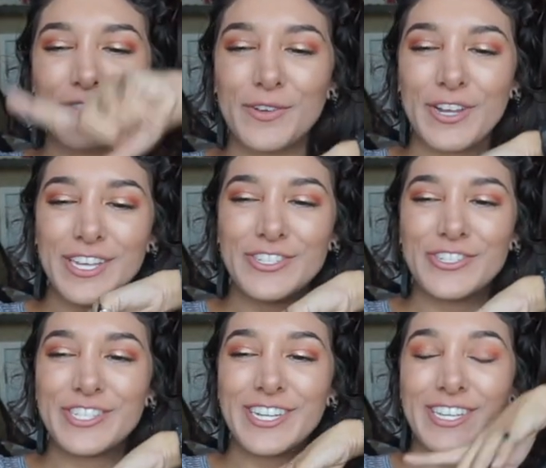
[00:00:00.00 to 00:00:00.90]
if you are
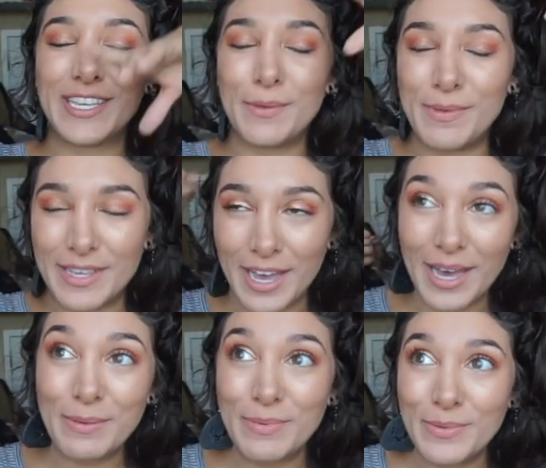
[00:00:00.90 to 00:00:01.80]
interested in keeping
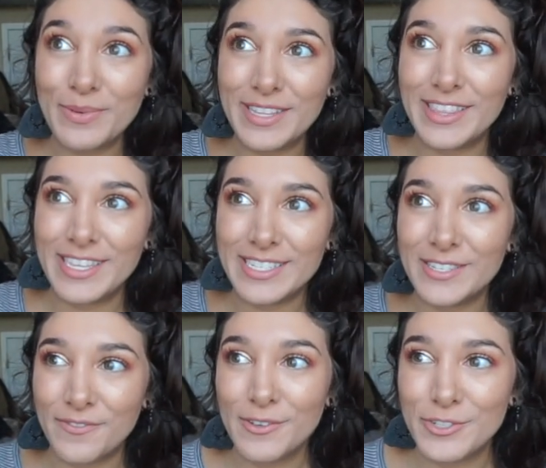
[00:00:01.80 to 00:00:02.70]
up with
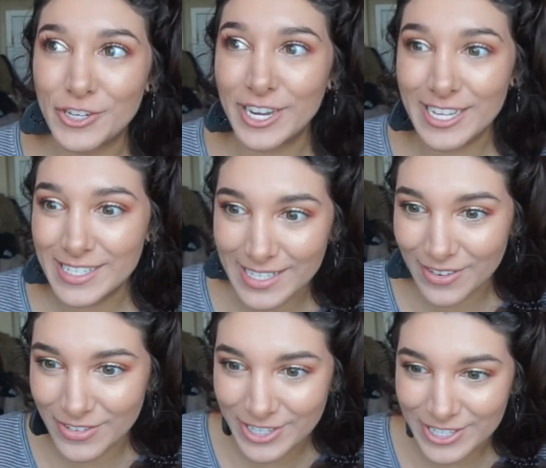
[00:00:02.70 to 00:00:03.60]
these future
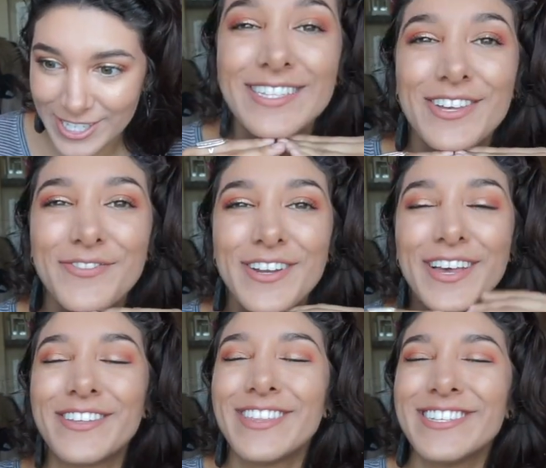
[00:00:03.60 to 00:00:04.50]
endeavors. That's all for
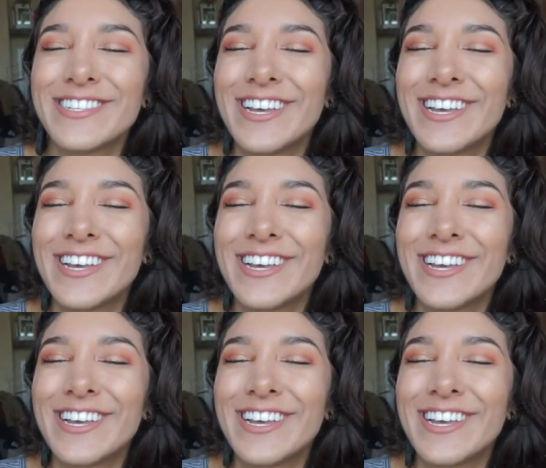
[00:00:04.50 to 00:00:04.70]
now. Thanks,